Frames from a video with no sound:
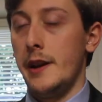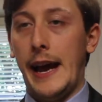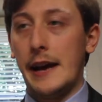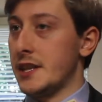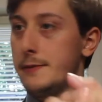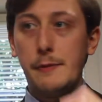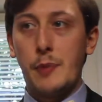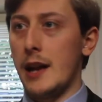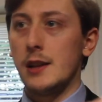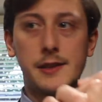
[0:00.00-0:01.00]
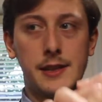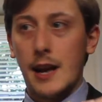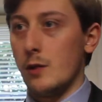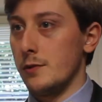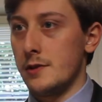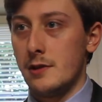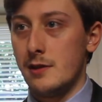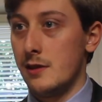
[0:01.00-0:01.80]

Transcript: It has to be balanced out.